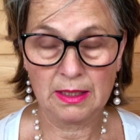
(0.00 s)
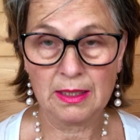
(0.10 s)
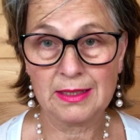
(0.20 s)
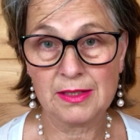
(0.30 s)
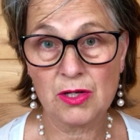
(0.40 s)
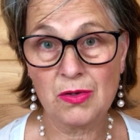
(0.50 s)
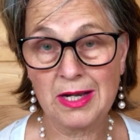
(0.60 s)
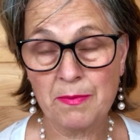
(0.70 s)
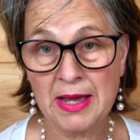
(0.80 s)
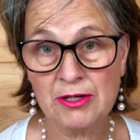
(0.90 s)
it is only
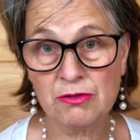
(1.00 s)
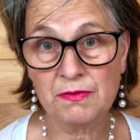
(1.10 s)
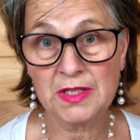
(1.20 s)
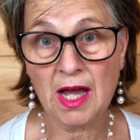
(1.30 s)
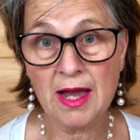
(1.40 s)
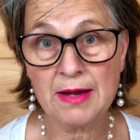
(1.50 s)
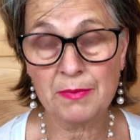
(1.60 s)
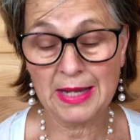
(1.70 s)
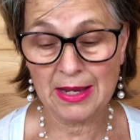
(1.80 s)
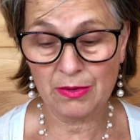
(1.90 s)
a matter of time
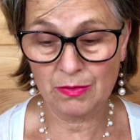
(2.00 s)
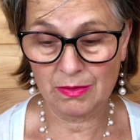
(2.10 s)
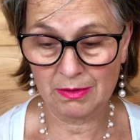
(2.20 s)
now,